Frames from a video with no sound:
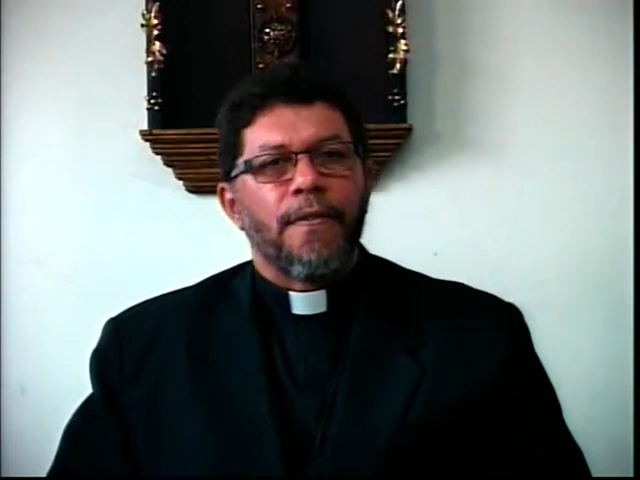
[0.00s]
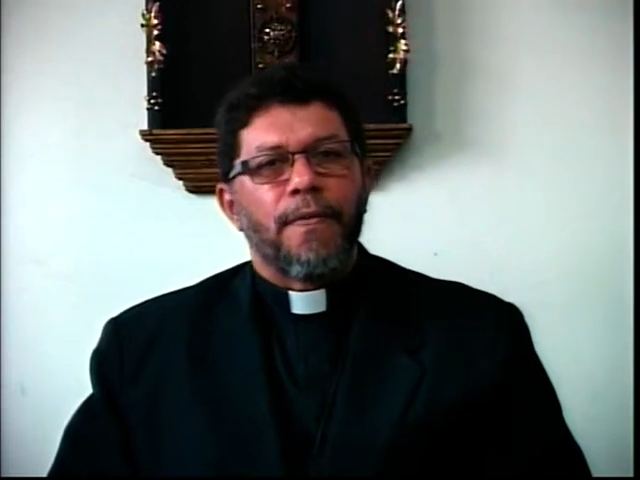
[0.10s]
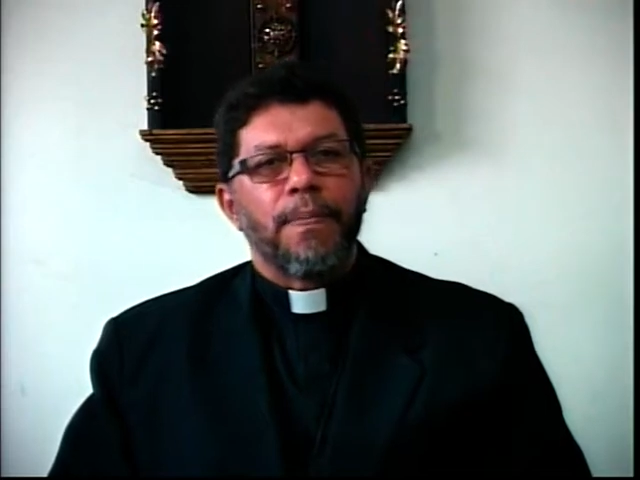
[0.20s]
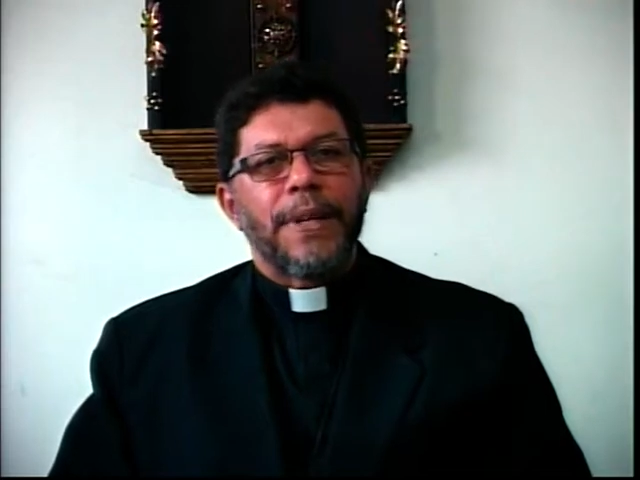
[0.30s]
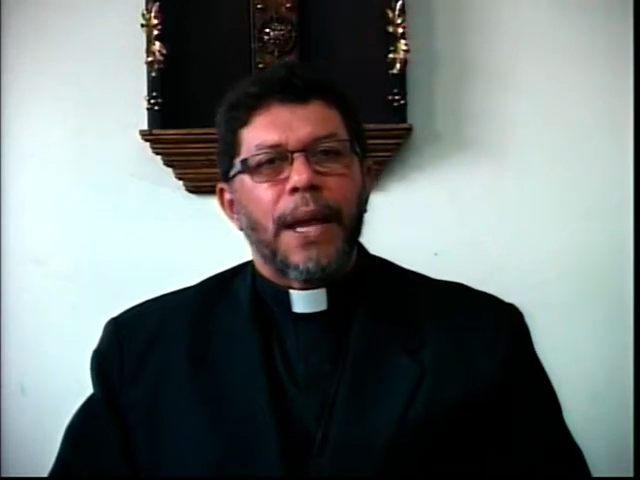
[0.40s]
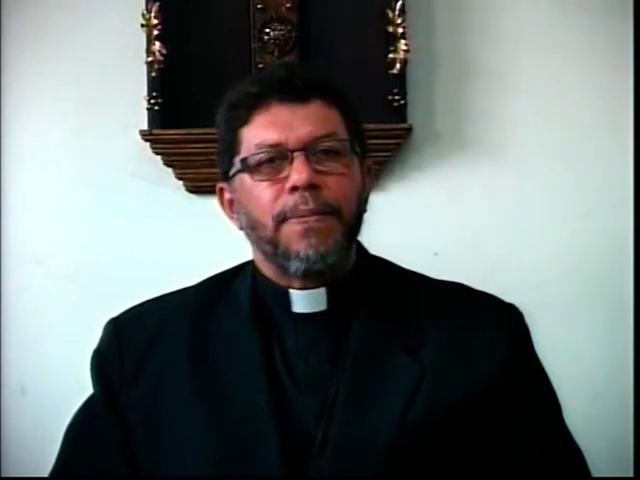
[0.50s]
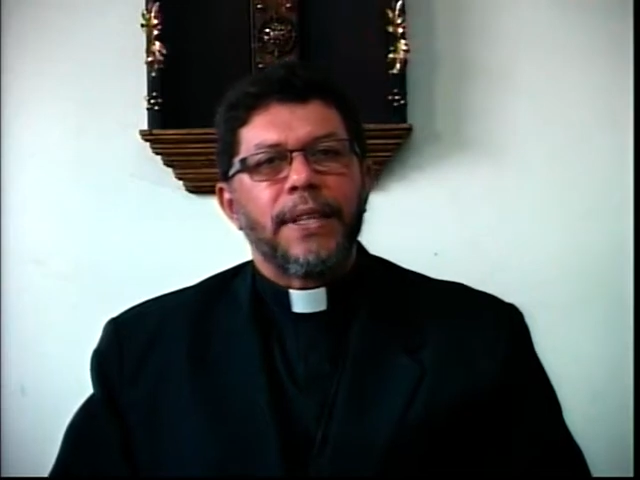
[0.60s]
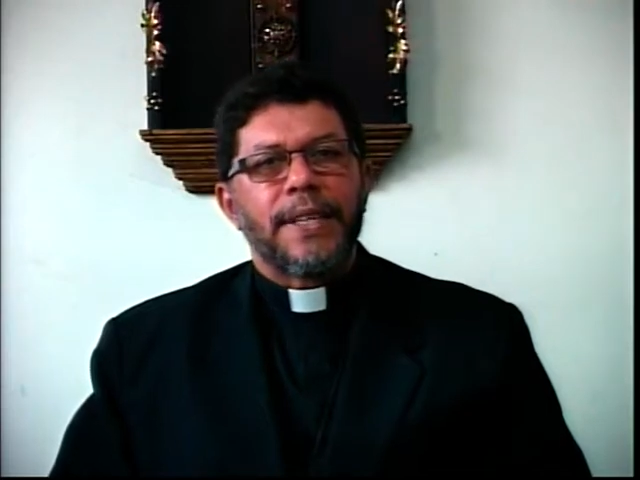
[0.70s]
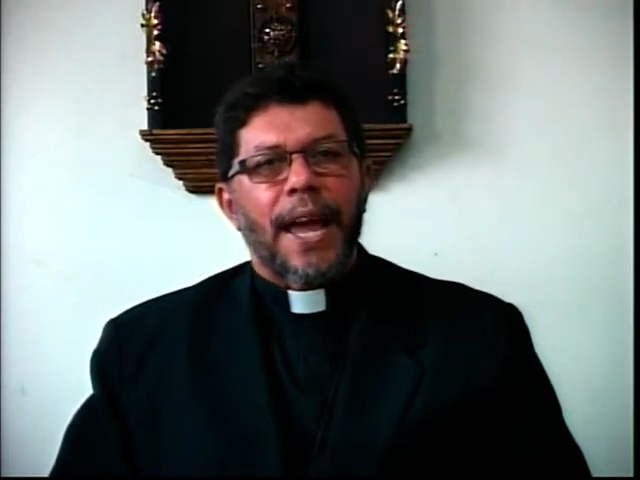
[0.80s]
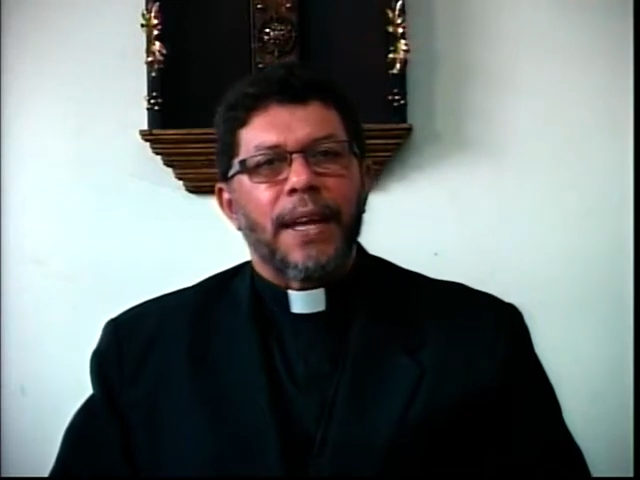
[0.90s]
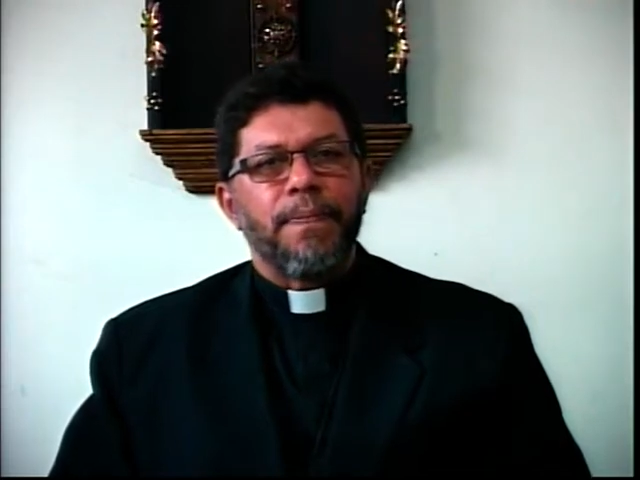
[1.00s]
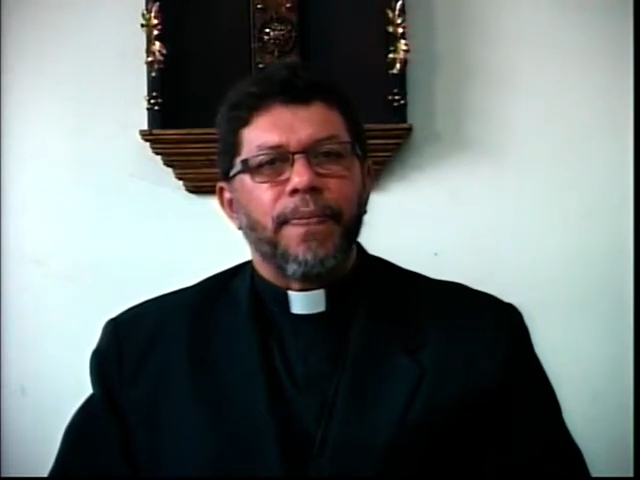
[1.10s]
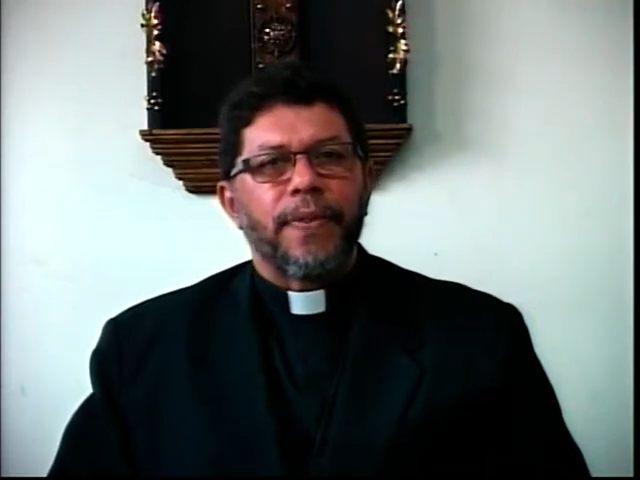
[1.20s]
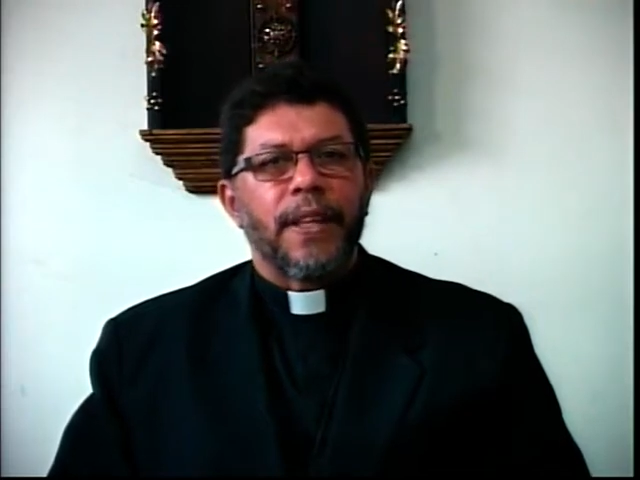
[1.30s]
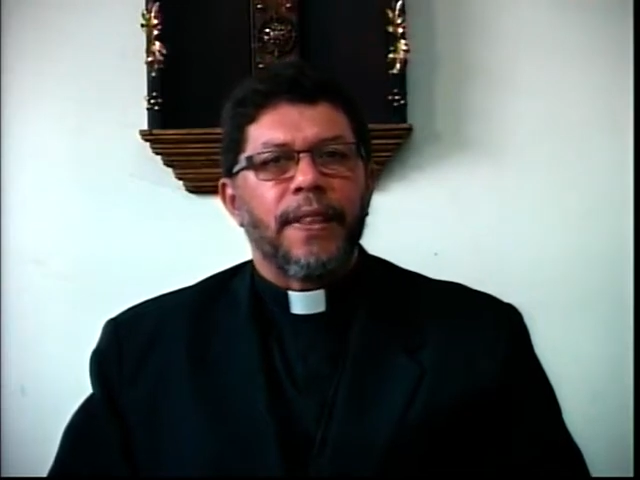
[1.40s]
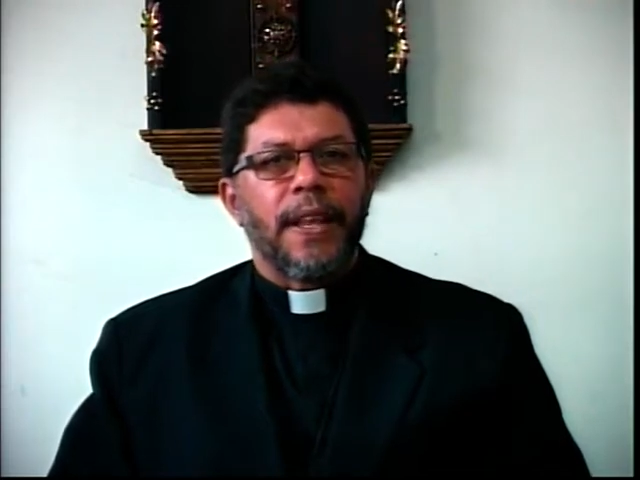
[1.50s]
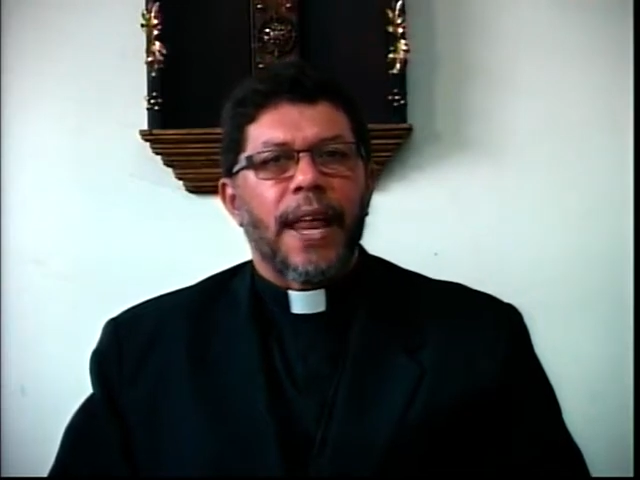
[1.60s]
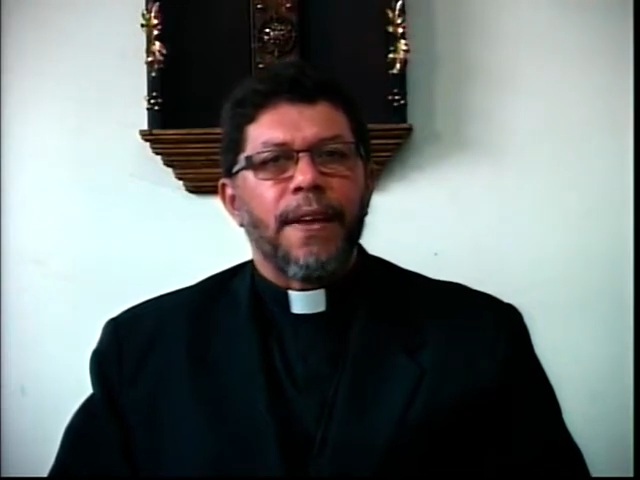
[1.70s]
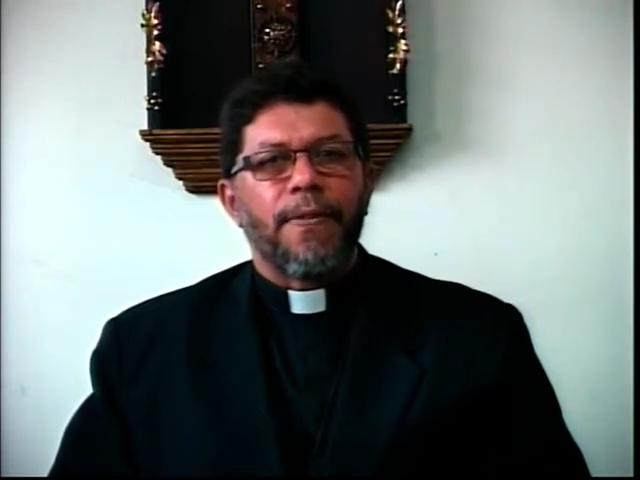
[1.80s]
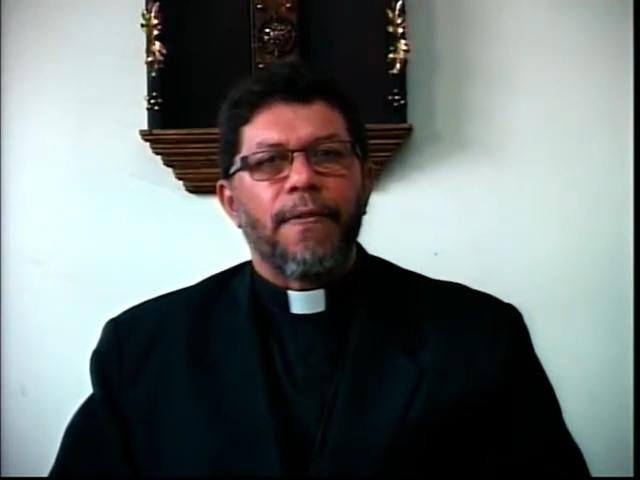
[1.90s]
From time to time, in the
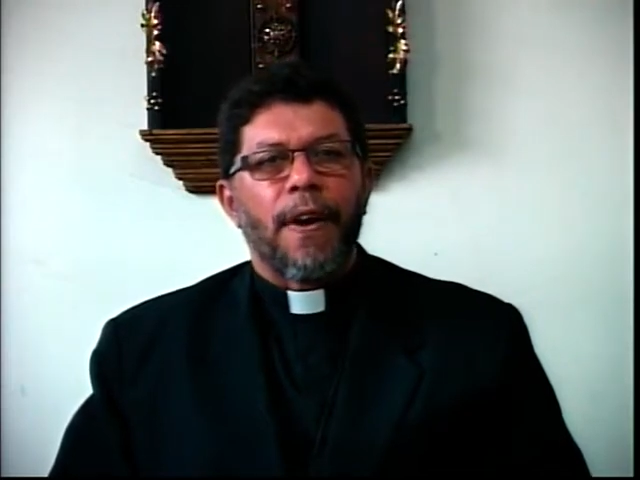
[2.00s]
life of